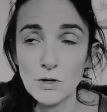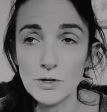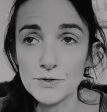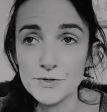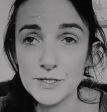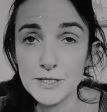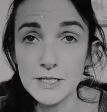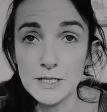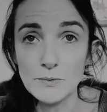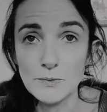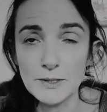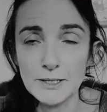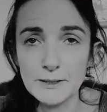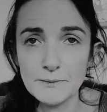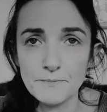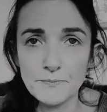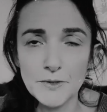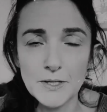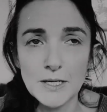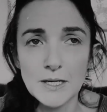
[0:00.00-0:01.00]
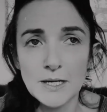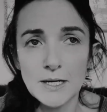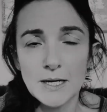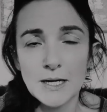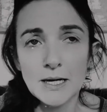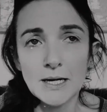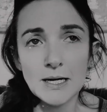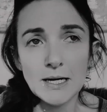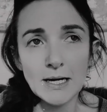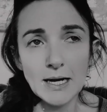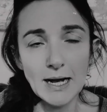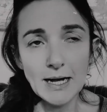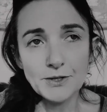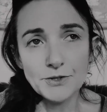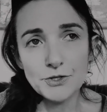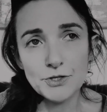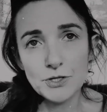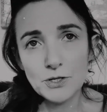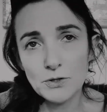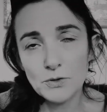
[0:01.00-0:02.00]
Was anyway.
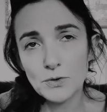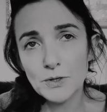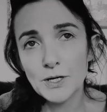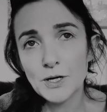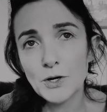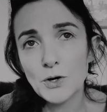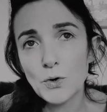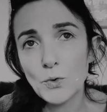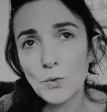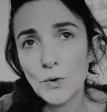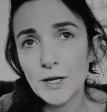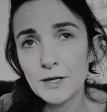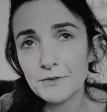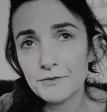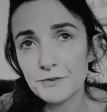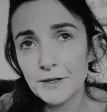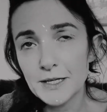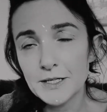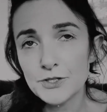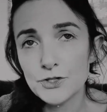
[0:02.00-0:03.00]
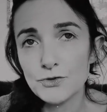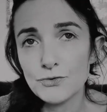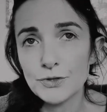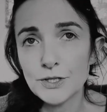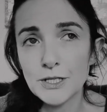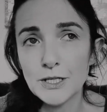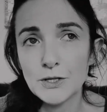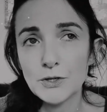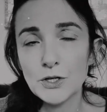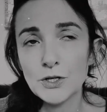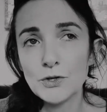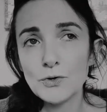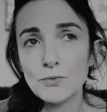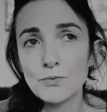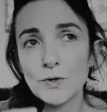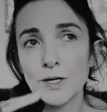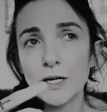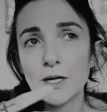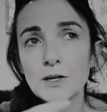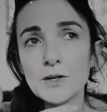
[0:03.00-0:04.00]
And so in phase three,
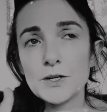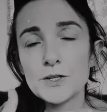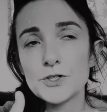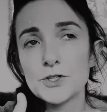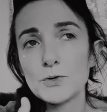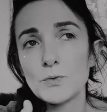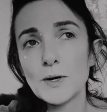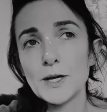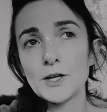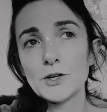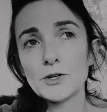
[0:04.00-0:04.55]
you realize